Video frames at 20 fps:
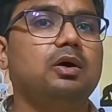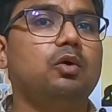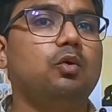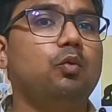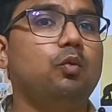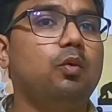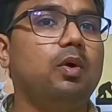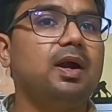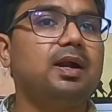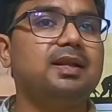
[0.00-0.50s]

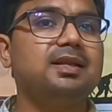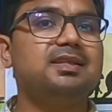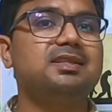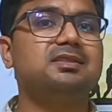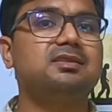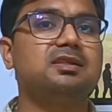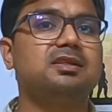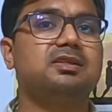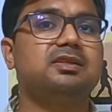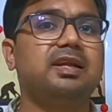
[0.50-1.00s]
What
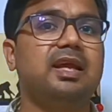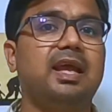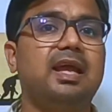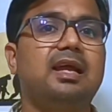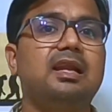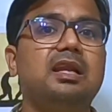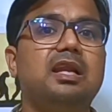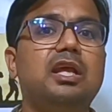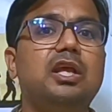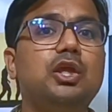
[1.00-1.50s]
is the
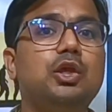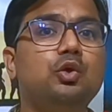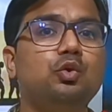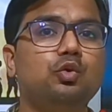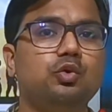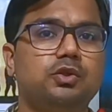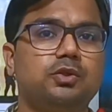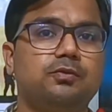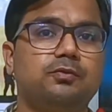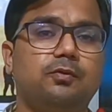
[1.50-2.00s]
tail
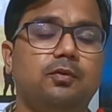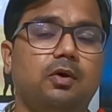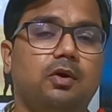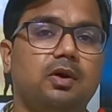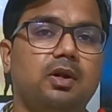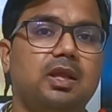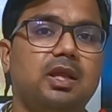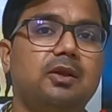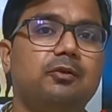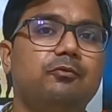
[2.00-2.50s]
used
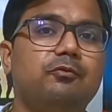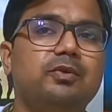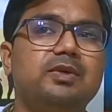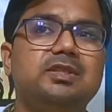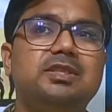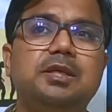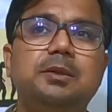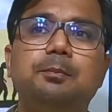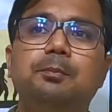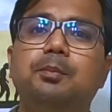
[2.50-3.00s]
for? If
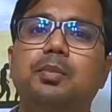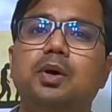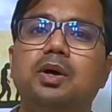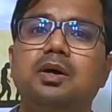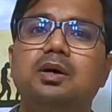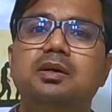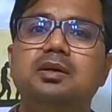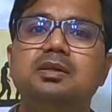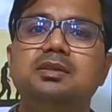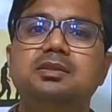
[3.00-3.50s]
we see
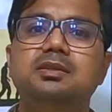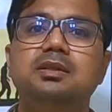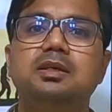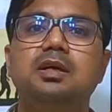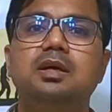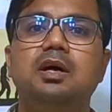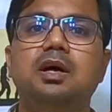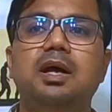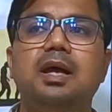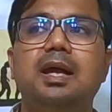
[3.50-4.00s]
birds
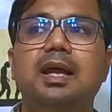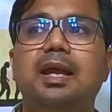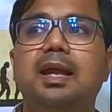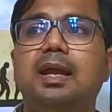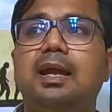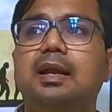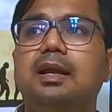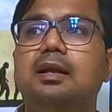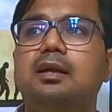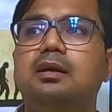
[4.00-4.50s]

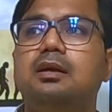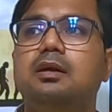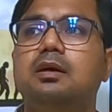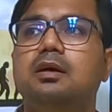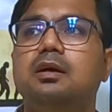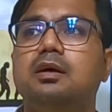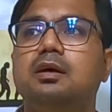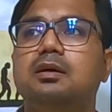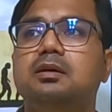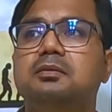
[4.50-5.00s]
and
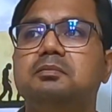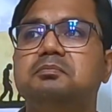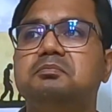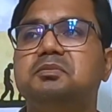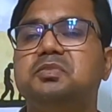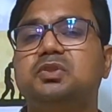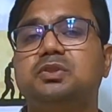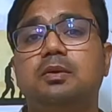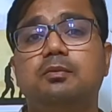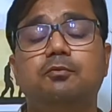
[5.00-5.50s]

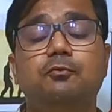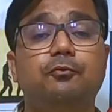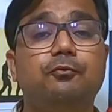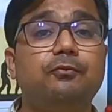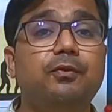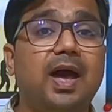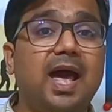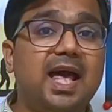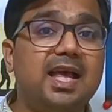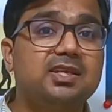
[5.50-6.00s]
some
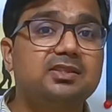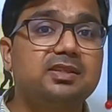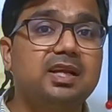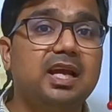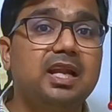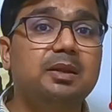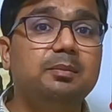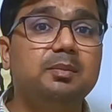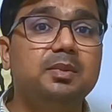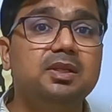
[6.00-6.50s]
fast
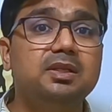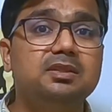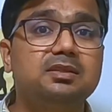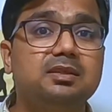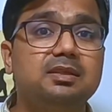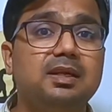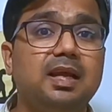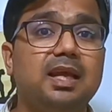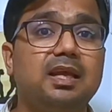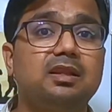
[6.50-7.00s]

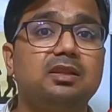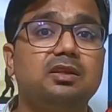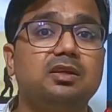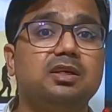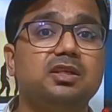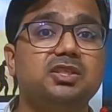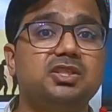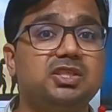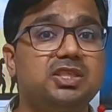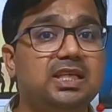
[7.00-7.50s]
animals like
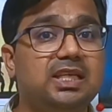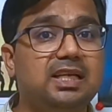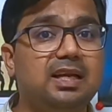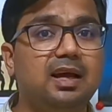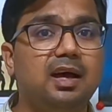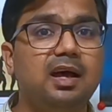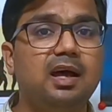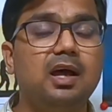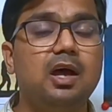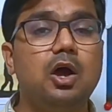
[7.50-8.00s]
the
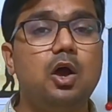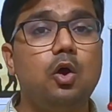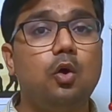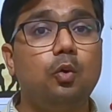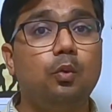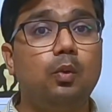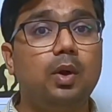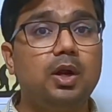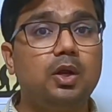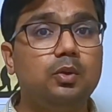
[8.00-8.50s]
cheetah,
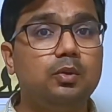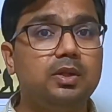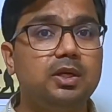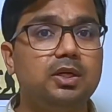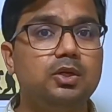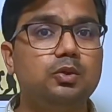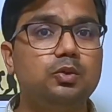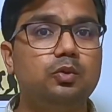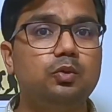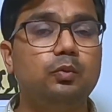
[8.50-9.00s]
what
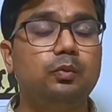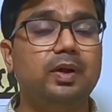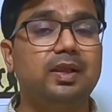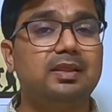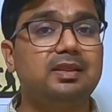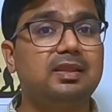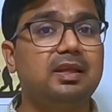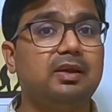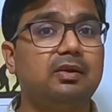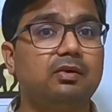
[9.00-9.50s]
do
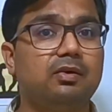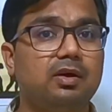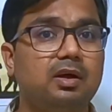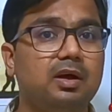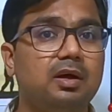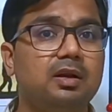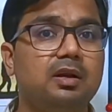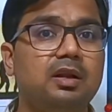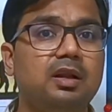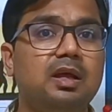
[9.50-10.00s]
when they
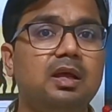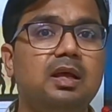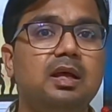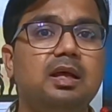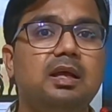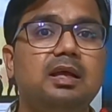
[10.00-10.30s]
run?